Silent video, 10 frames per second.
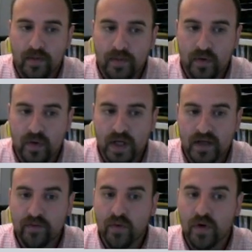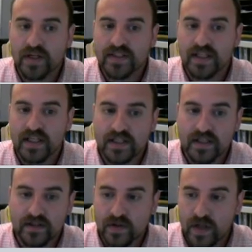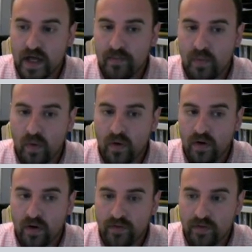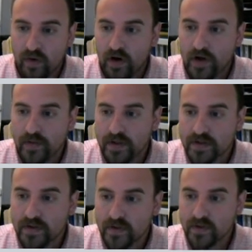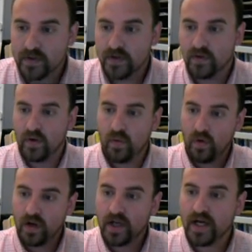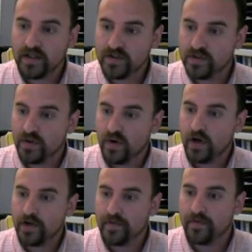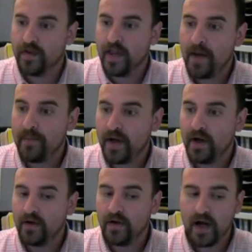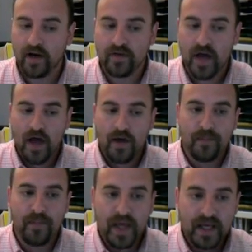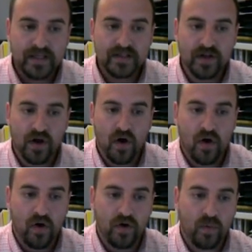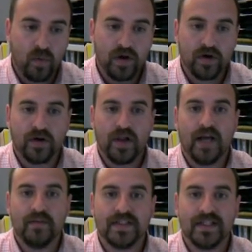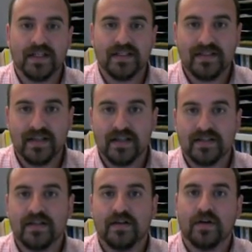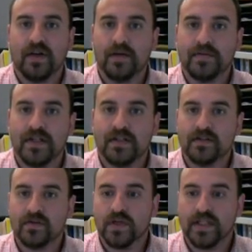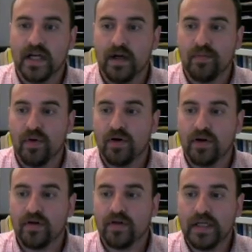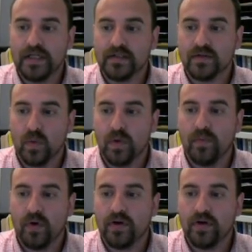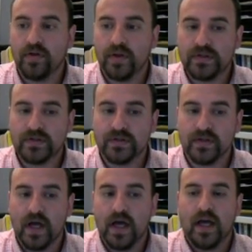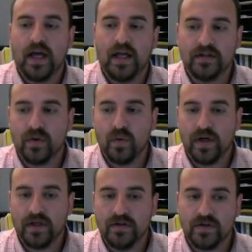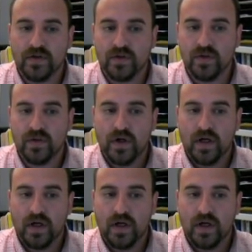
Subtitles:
You're going to give organization to that part of your argument. So you're going to organize your argument for that paragraph based on what your claim sentence says. Your claim sentence is going to take a part of your thesis, one part of your thesis, and it's going to